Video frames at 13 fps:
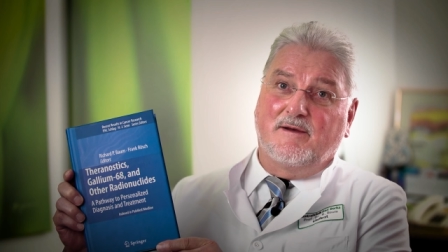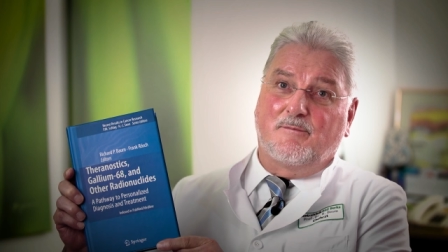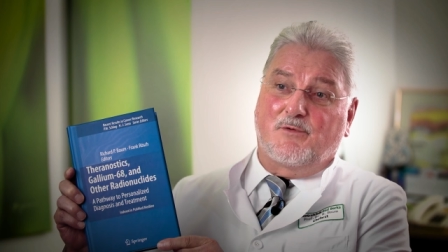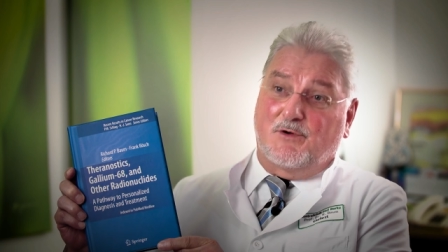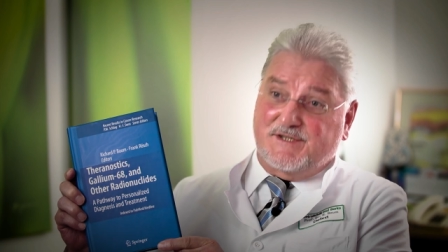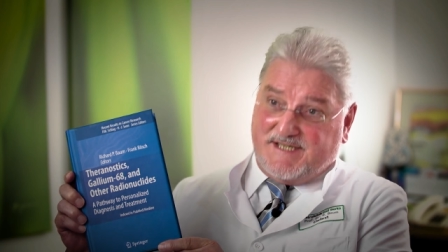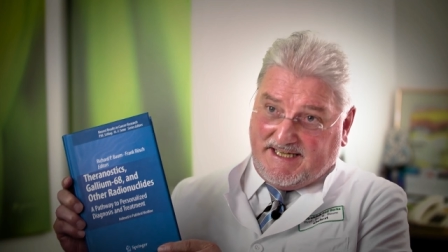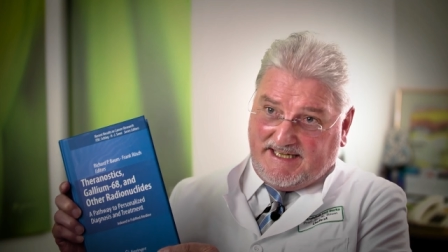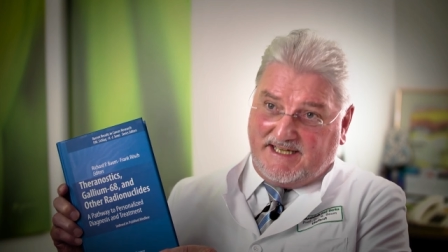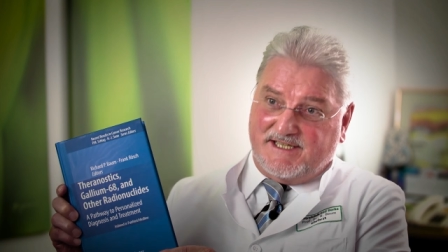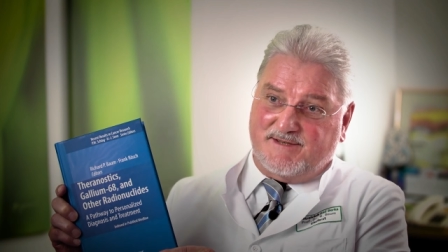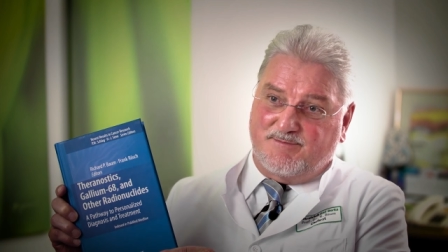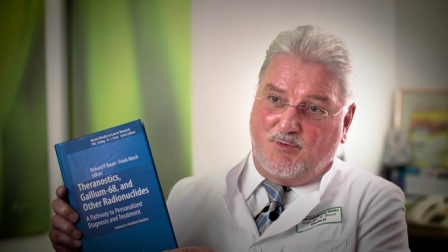
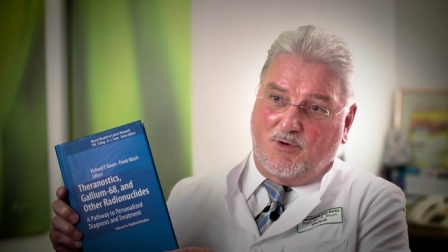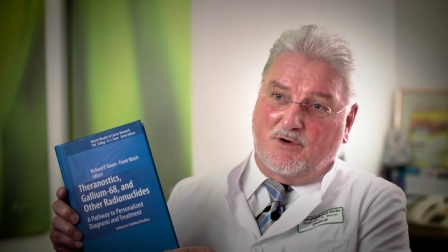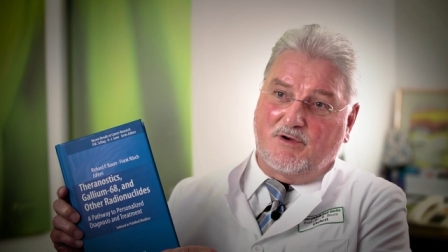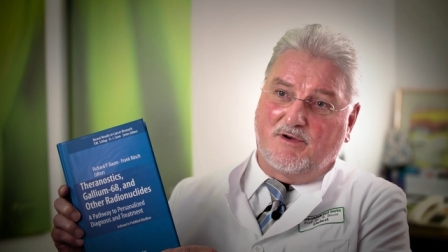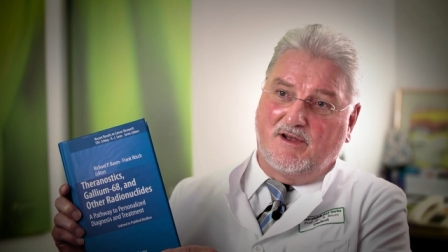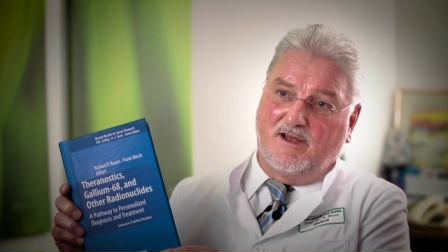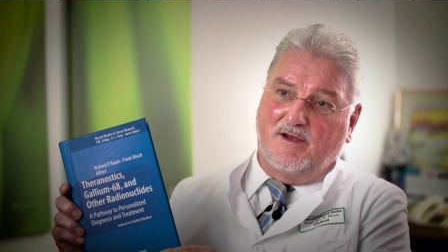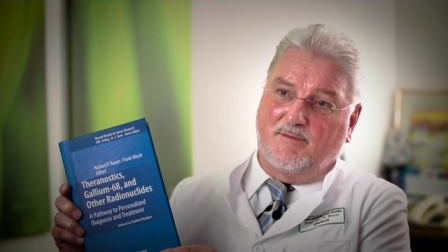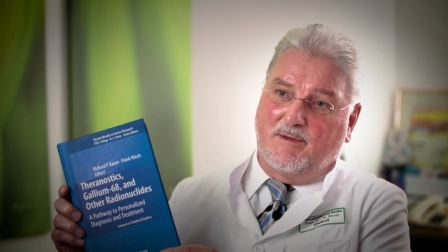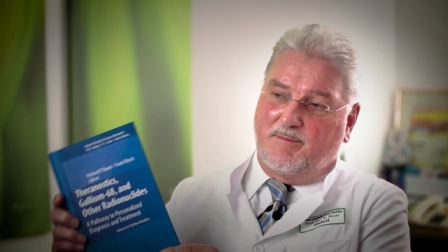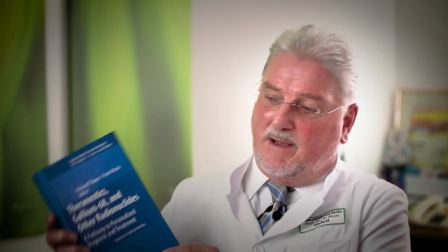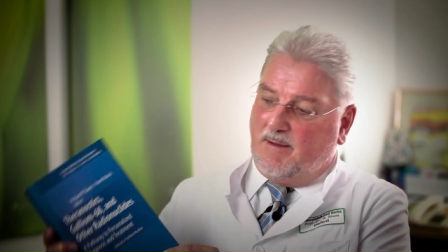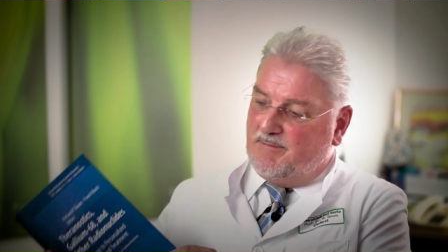proceedings book uh, we
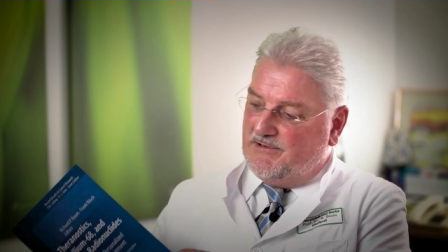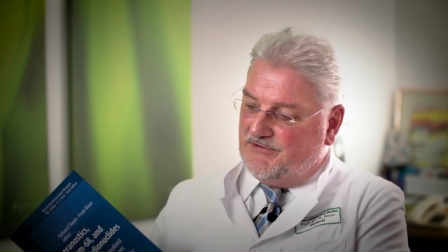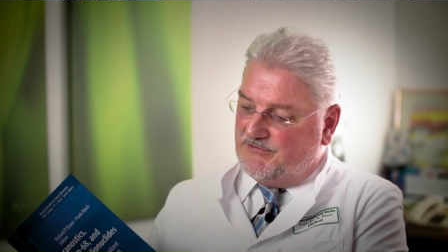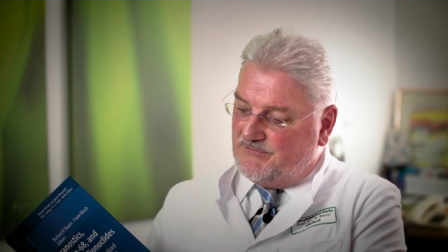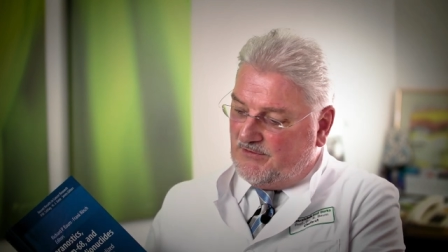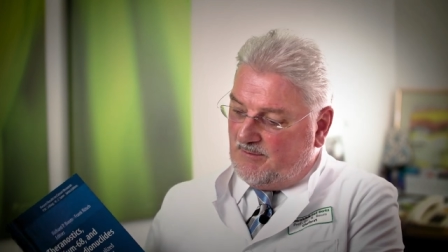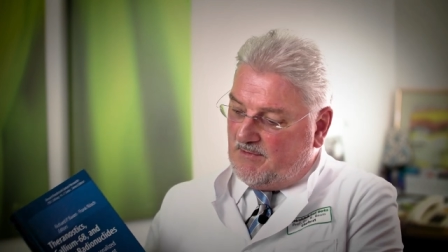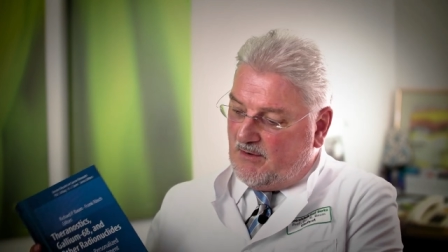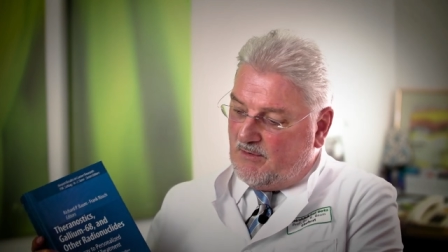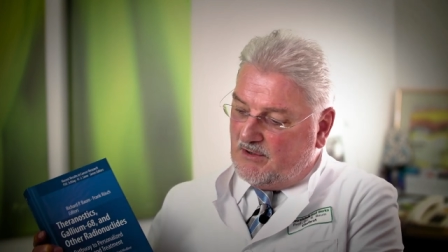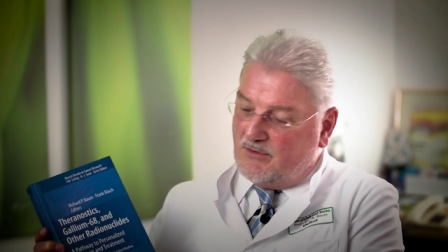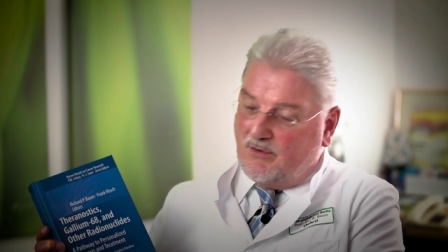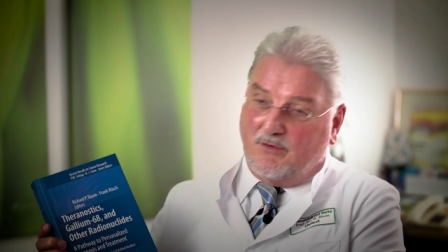published from
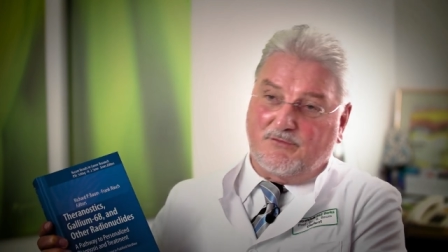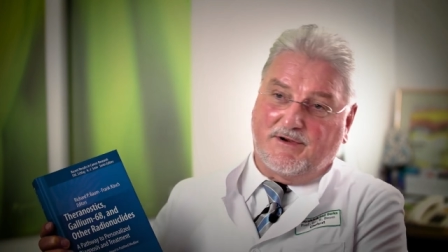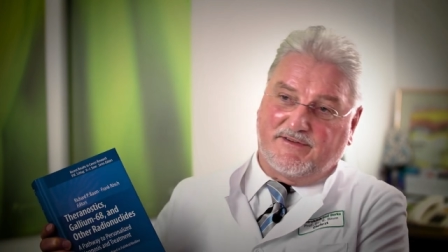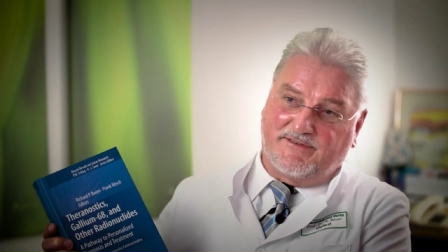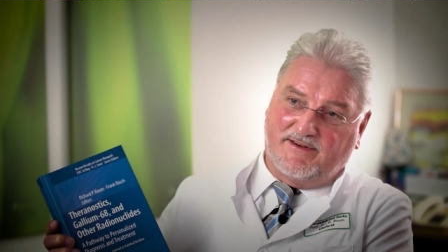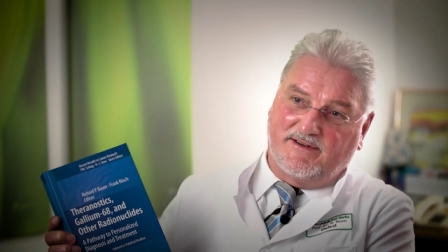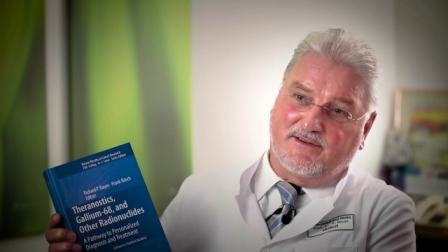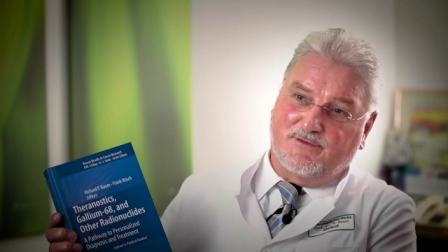our congress in